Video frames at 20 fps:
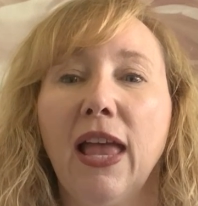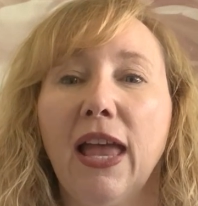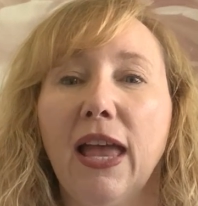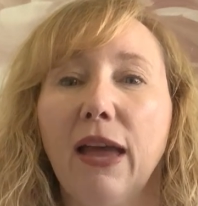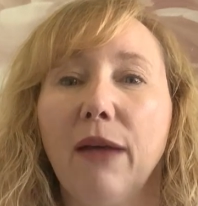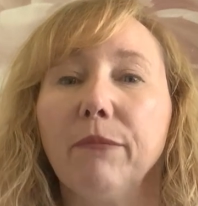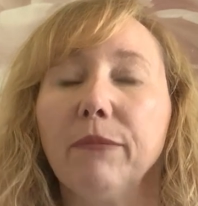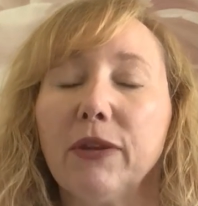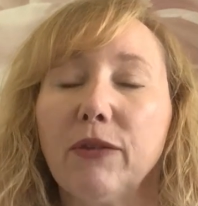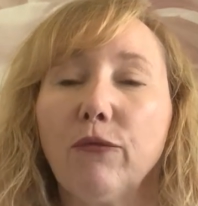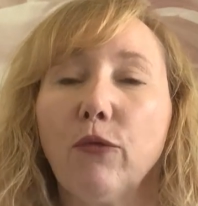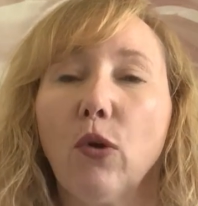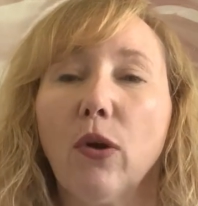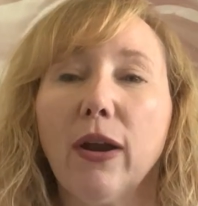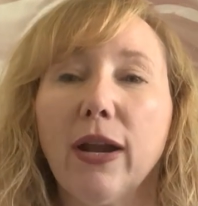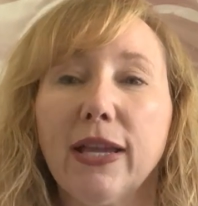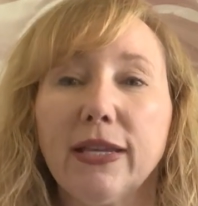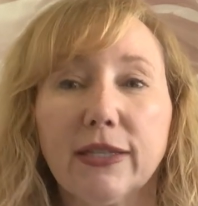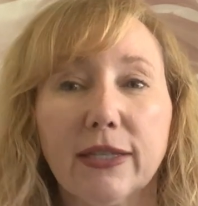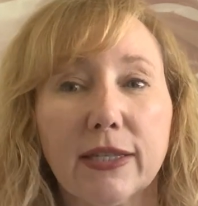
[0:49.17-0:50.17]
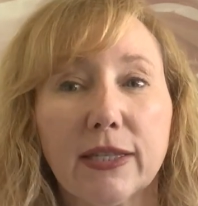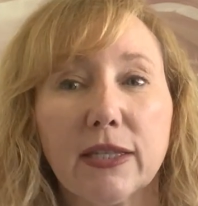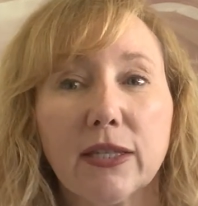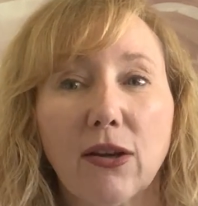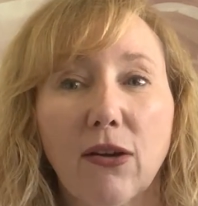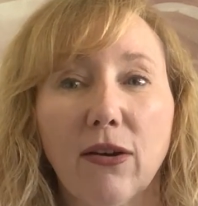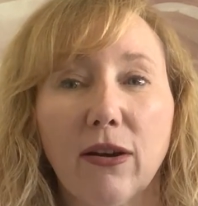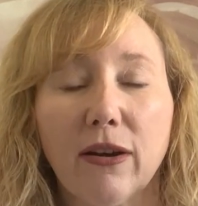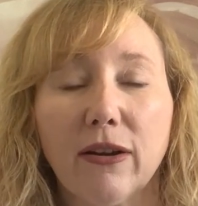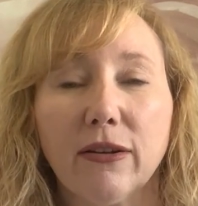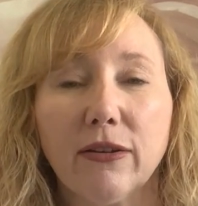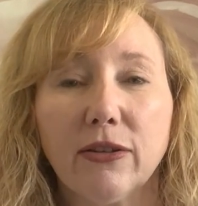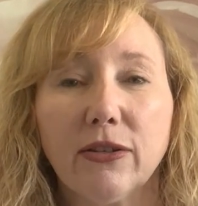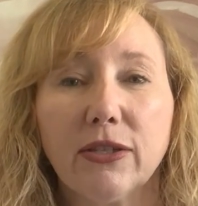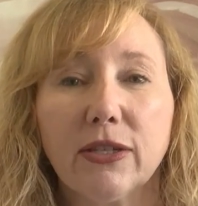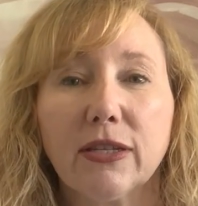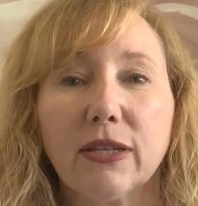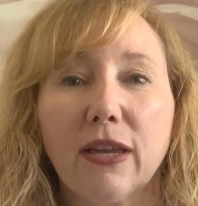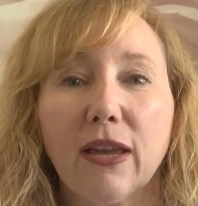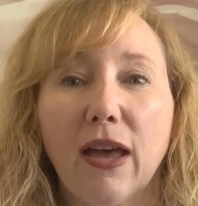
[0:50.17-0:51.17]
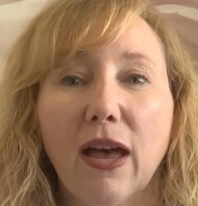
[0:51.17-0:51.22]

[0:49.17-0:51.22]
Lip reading: And before I start,